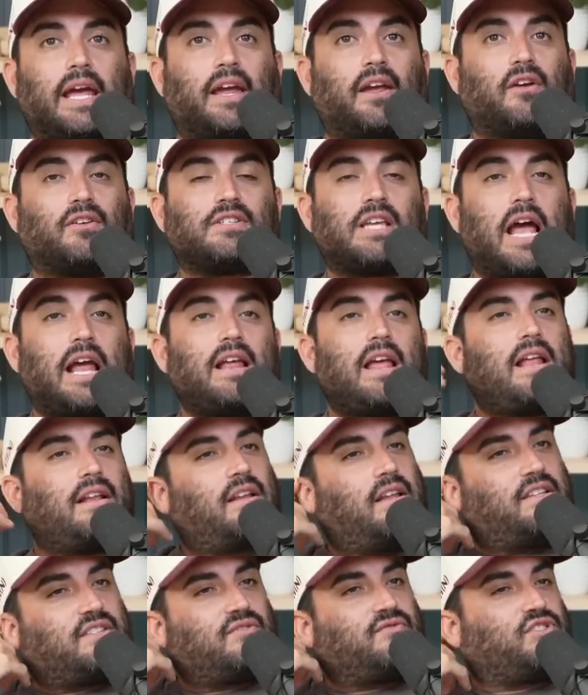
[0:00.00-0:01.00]
taking those,
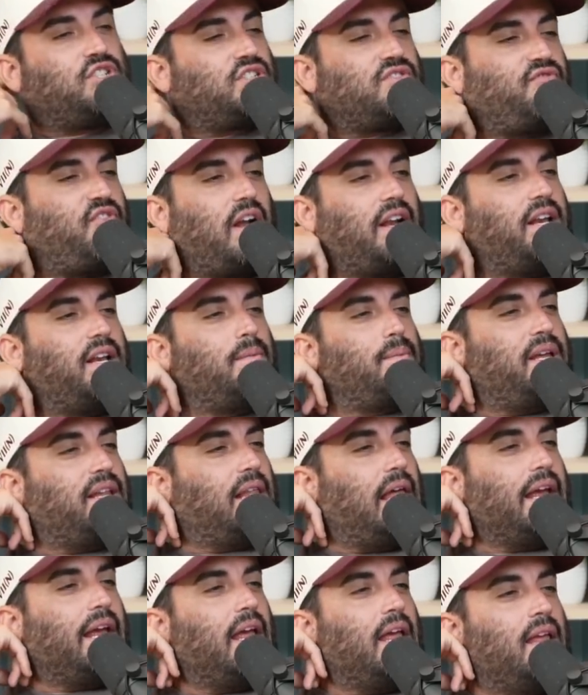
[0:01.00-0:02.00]
and it's just funny to
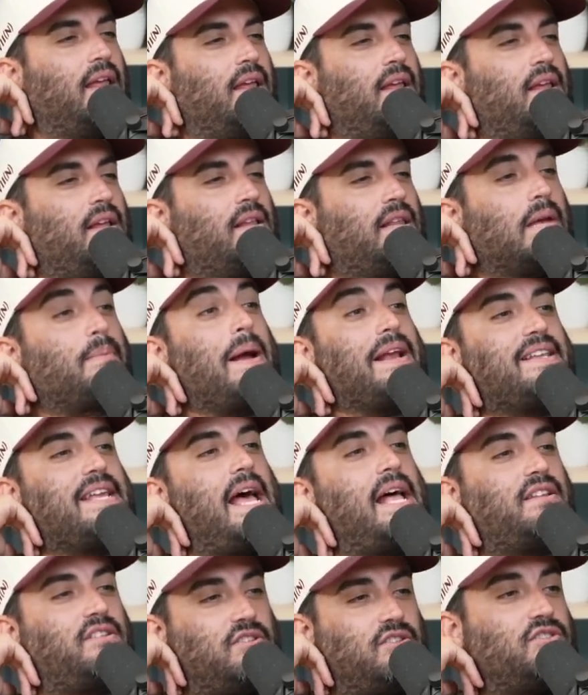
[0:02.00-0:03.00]
me, like my
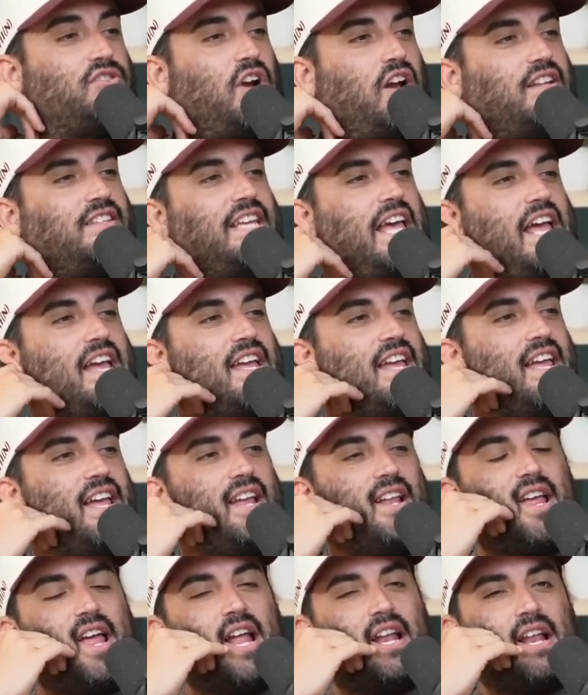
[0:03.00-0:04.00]
dad started taking
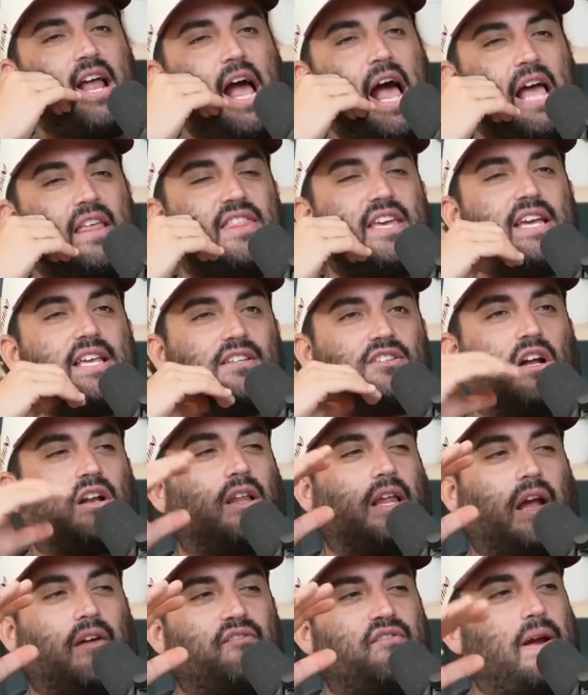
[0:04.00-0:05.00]
it, and I think he's
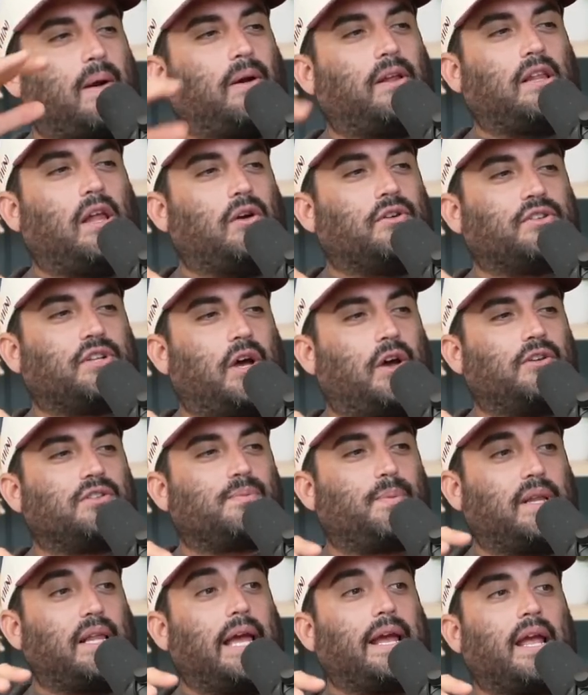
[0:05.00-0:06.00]
on like a very low
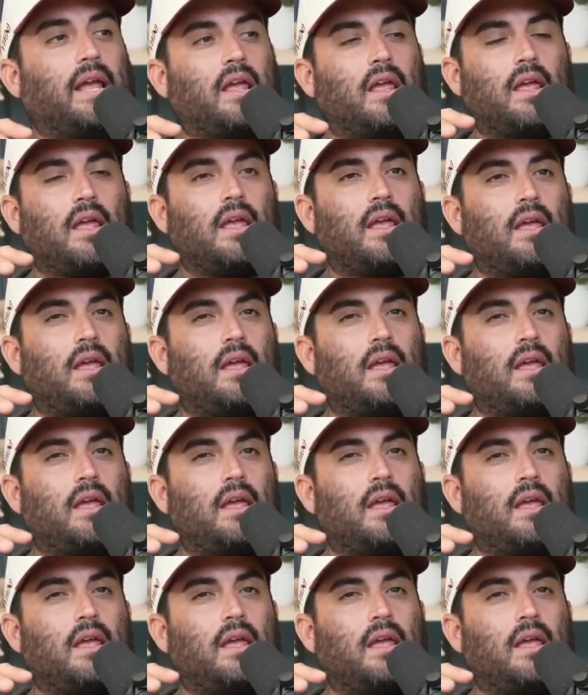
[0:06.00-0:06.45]
dose, but like